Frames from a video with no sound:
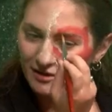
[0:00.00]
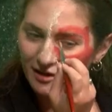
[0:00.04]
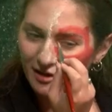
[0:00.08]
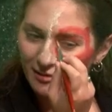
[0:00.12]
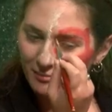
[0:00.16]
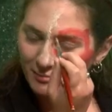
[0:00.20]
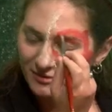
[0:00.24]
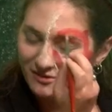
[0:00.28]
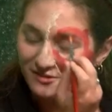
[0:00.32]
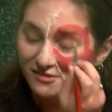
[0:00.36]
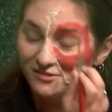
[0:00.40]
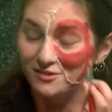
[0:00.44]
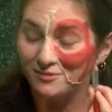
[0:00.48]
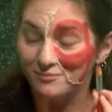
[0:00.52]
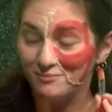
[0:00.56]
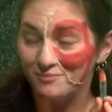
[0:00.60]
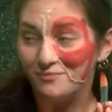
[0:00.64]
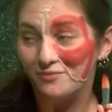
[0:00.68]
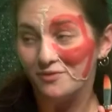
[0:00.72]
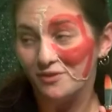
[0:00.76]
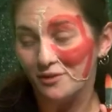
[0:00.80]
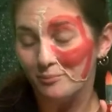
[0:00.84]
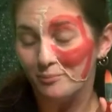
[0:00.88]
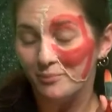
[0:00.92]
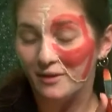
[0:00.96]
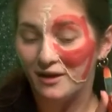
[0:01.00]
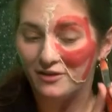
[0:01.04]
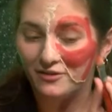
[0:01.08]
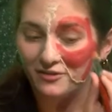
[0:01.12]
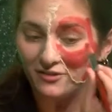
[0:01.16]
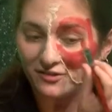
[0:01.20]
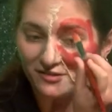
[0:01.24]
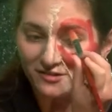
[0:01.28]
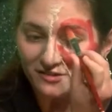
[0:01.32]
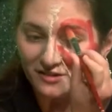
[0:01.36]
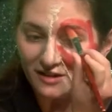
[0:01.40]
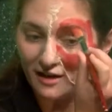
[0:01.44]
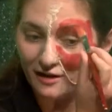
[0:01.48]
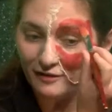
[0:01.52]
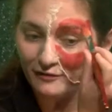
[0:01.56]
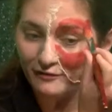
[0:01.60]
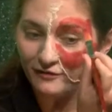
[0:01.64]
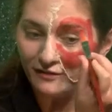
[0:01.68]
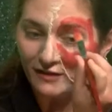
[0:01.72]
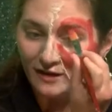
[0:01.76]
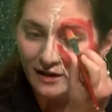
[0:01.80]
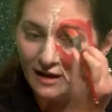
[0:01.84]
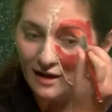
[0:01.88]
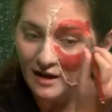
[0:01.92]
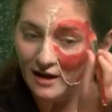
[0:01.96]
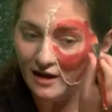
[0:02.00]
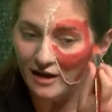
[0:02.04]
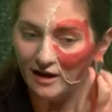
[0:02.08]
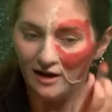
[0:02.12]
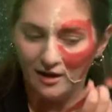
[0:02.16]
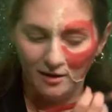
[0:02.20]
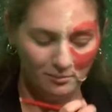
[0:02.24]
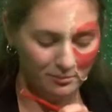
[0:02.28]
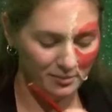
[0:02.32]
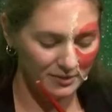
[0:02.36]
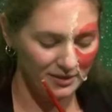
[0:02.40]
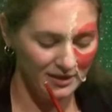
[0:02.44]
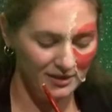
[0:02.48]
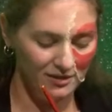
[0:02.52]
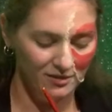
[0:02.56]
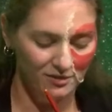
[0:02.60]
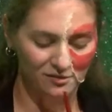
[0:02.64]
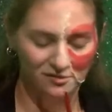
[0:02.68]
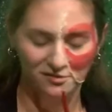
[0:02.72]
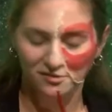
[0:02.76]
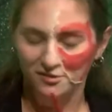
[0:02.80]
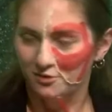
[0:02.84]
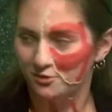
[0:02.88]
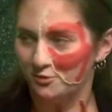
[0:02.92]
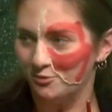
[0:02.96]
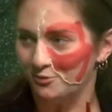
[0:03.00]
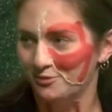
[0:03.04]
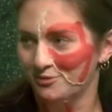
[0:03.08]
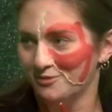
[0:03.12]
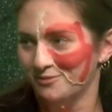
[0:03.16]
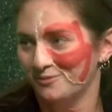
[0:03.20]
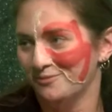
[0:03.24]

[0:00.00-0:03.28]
up. It's the the better stuff. Uh, but I also,